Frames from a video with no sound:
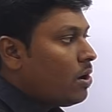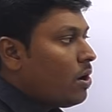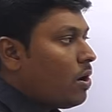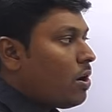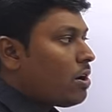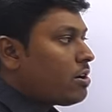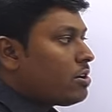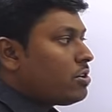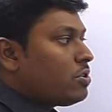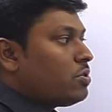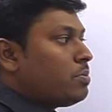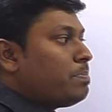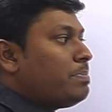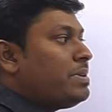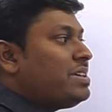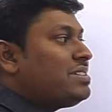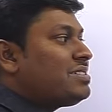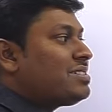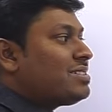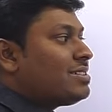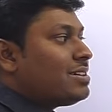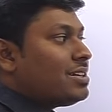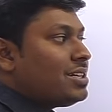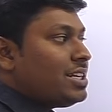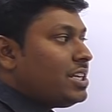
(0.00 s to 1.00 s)
on
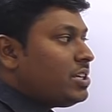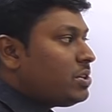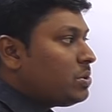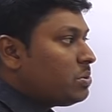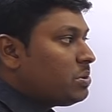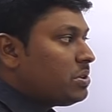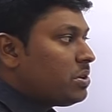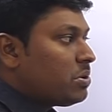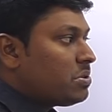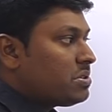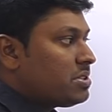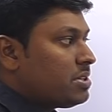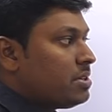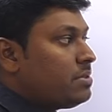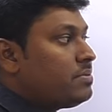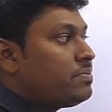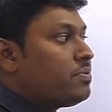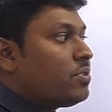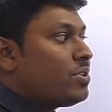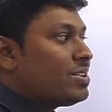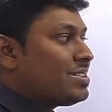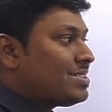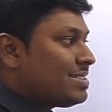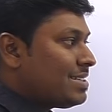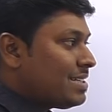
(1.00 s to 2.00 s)
rupees 32,000
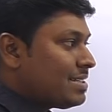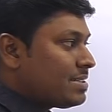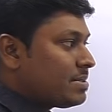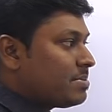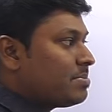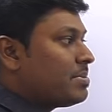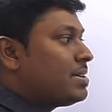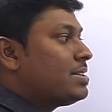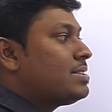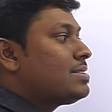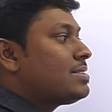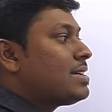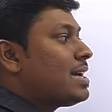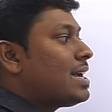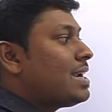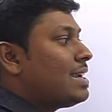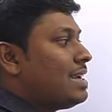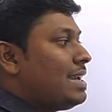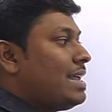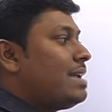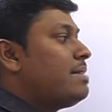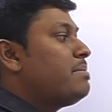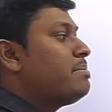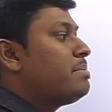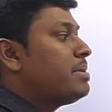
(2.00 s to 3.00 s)
for 6 months
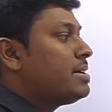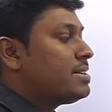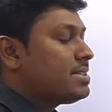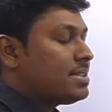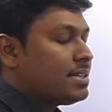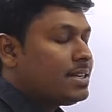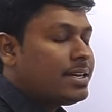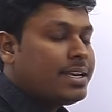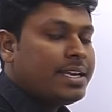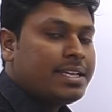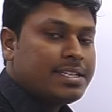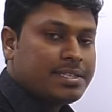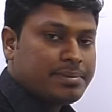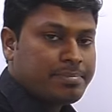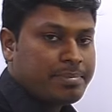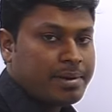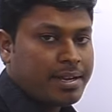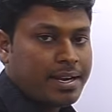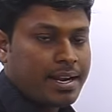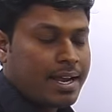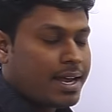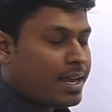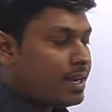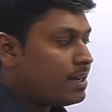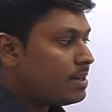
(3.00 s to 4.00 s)
at 10%
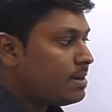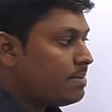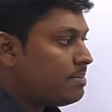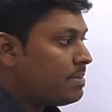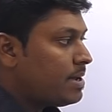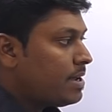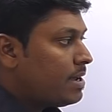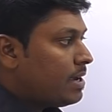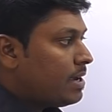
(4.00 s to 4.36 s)
per annum,